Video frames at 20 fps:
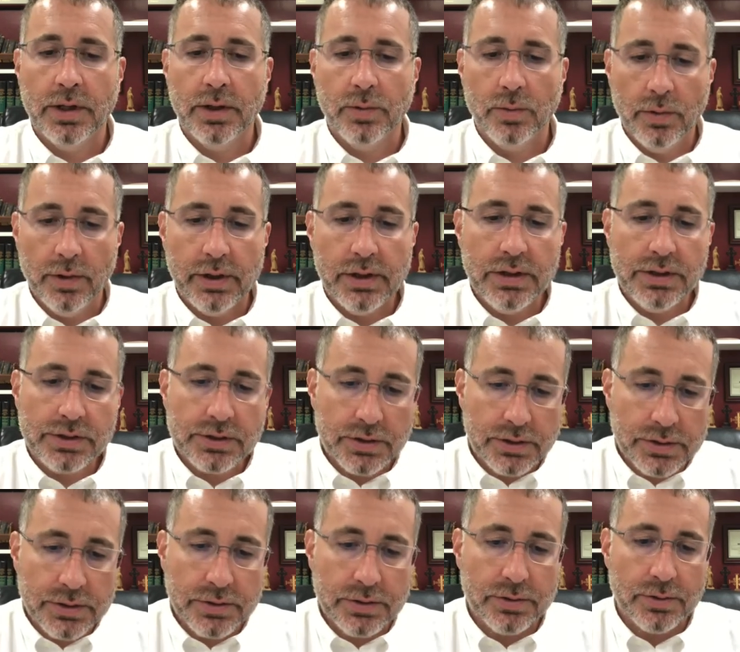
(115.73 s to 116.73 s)
what he should
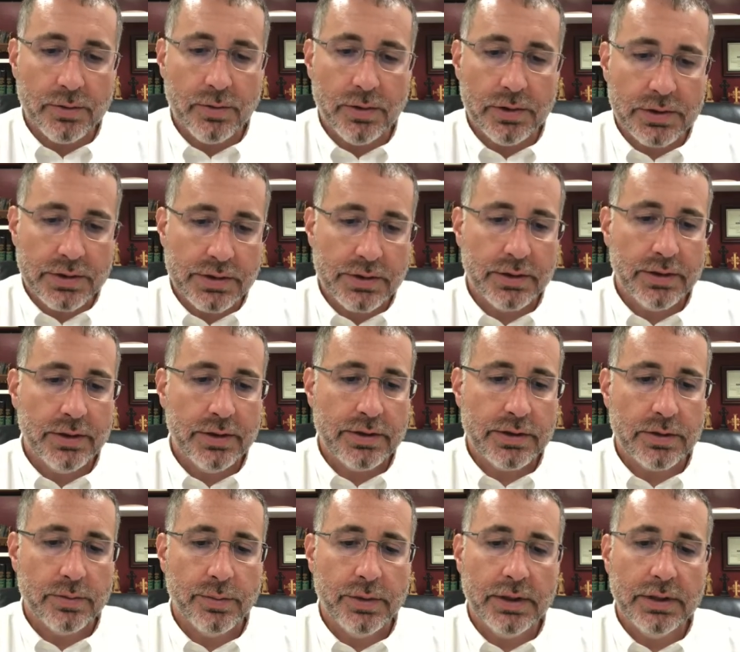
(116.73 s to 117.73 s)
do, what he
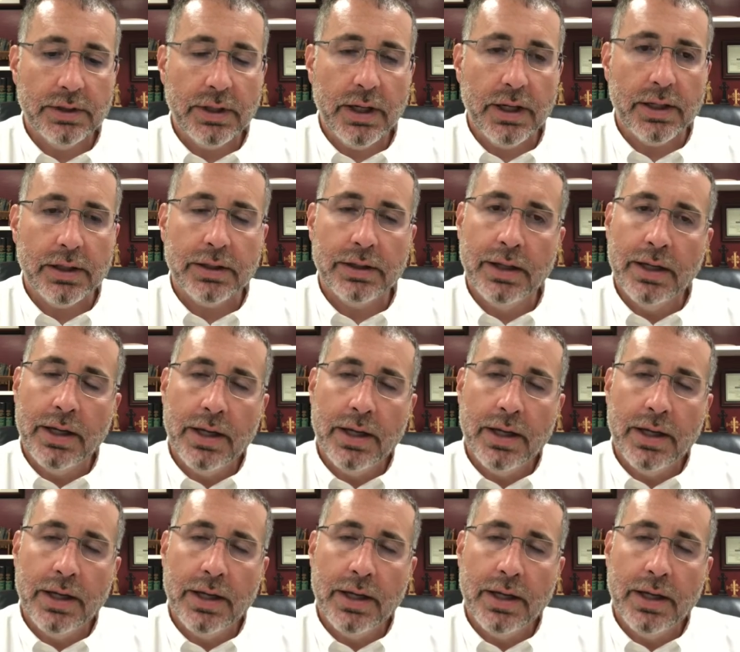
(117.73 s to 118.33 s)
should be like.